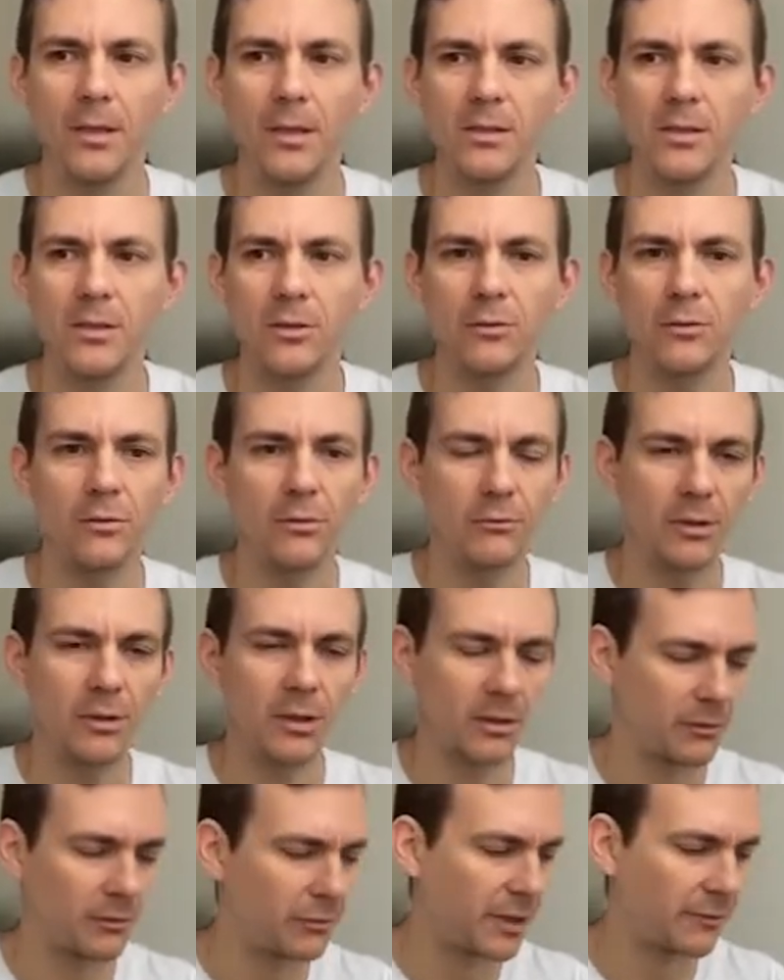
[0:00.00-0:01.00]
So we,
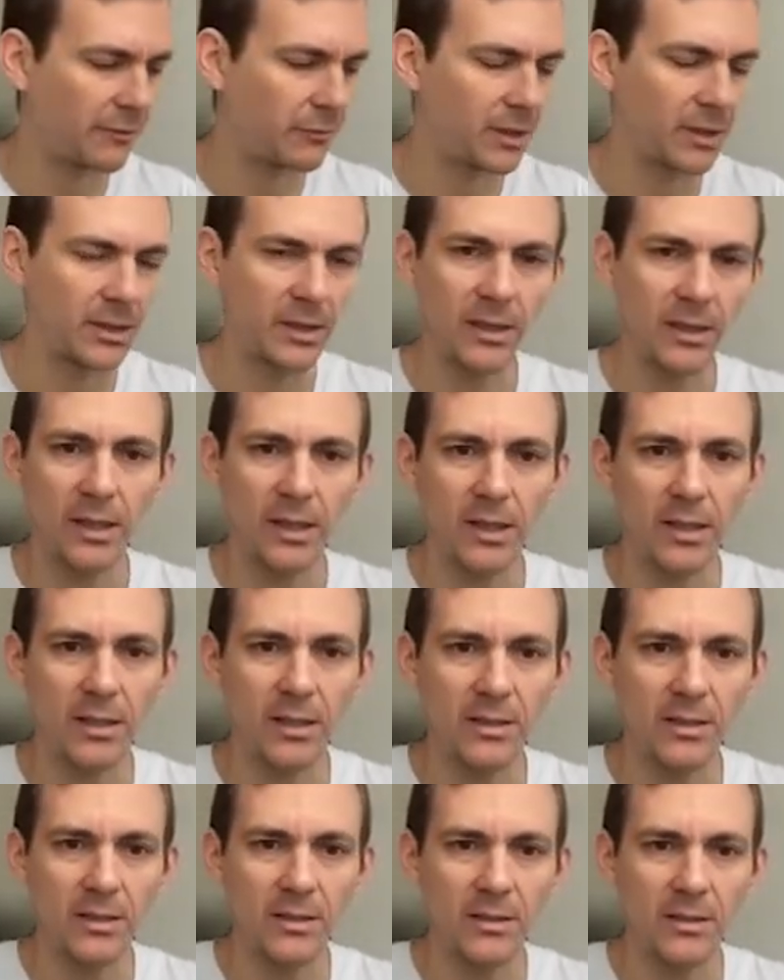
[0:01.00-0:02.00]
uh, we have one
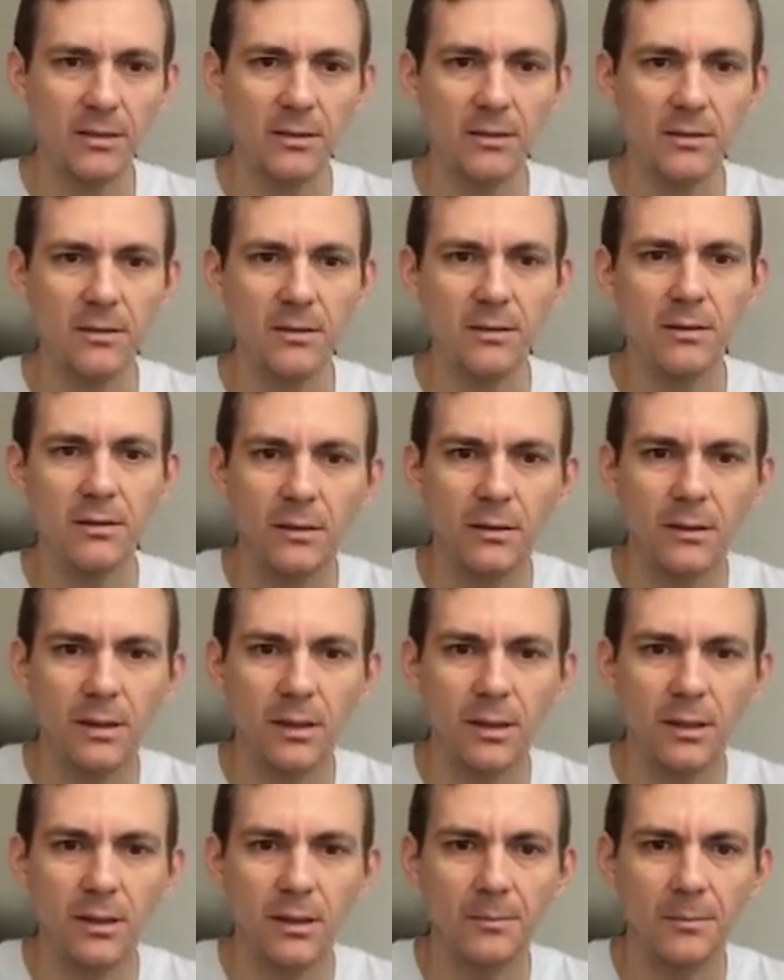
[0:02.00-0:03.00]
case
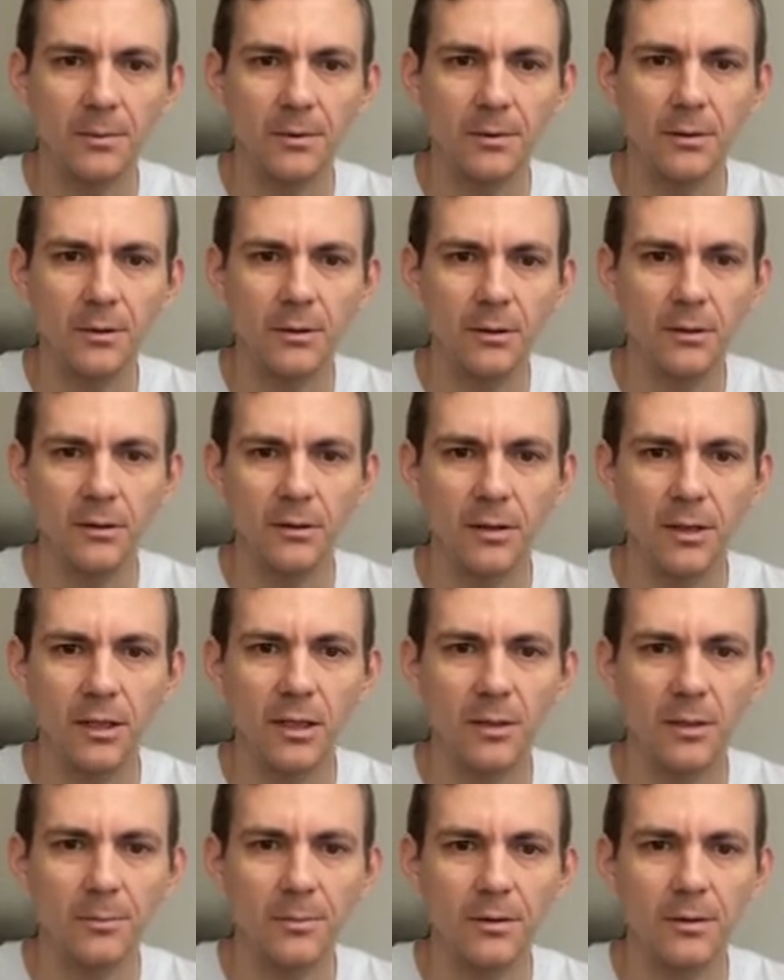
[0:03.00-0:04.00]
type,
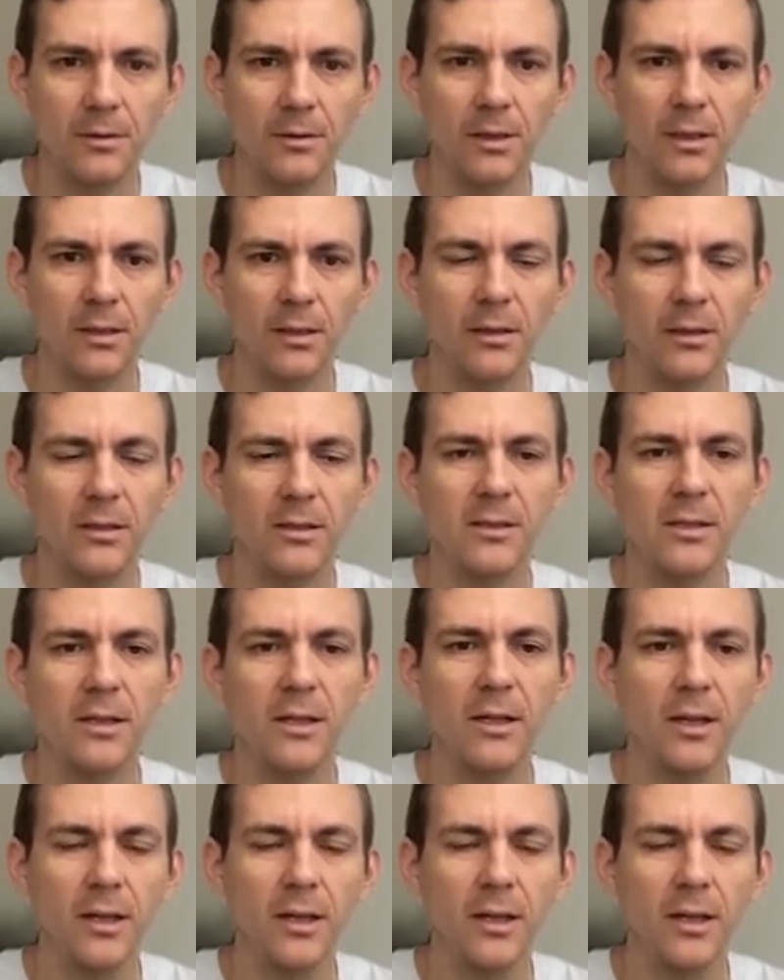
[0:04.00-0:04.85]
type like this.